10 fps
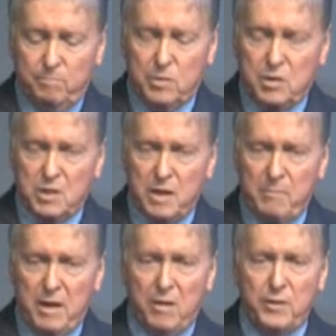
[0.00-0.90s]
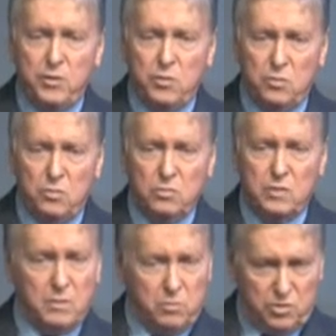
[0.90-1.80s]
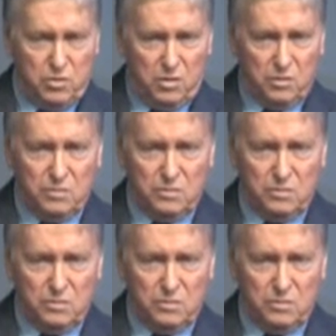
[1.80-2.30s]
But somehow I knew that I was not.